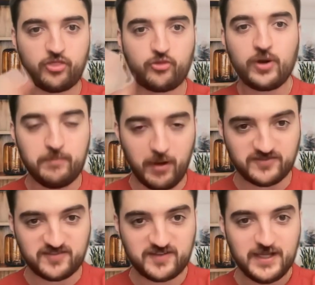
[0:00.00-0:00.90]
three
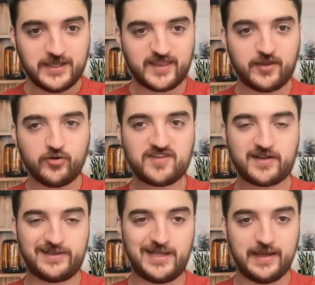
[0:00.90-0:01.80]
months. Like there was
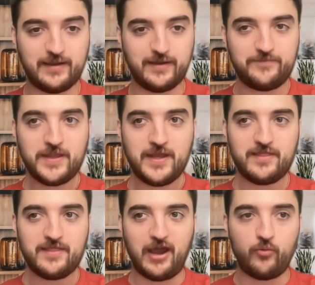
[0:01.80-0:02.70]
a client
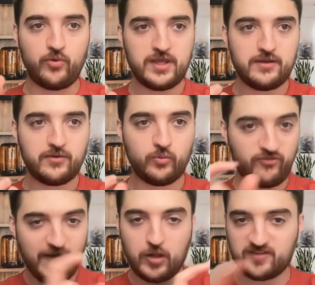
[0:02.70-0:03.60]
that we
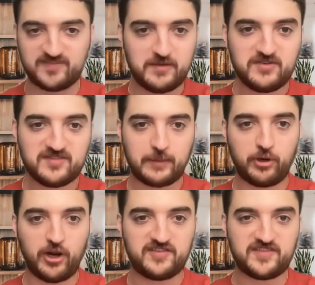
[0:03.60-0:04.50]
we follow the same exact
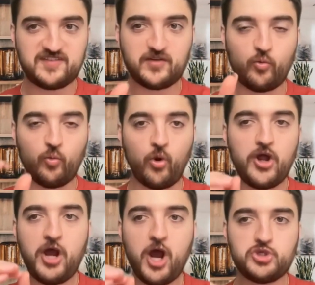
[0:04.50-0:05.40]
process
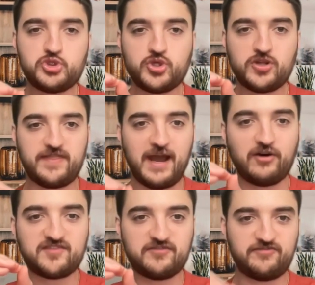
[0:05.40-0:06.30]

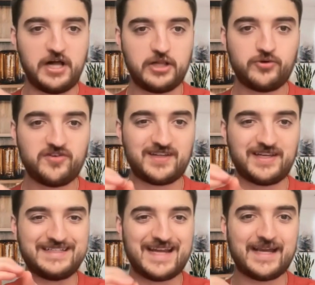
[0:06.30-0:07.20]
100,000 followers
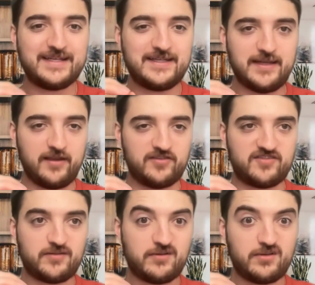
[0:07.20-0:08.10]
in 90 days.